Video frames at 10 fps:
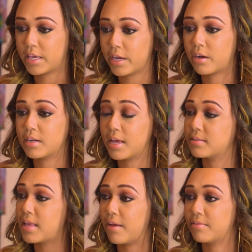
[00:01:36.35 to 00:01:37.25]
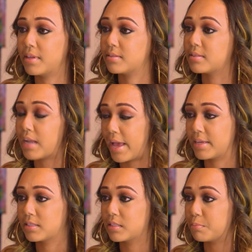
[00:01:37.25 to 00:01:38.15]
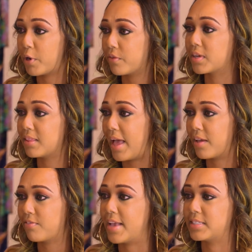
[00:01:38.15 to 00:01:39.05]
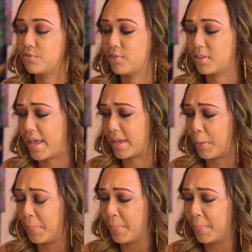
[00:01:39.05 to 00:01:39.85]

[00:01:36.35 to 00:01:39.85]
Kira does have this nice, perfect life. I just feel like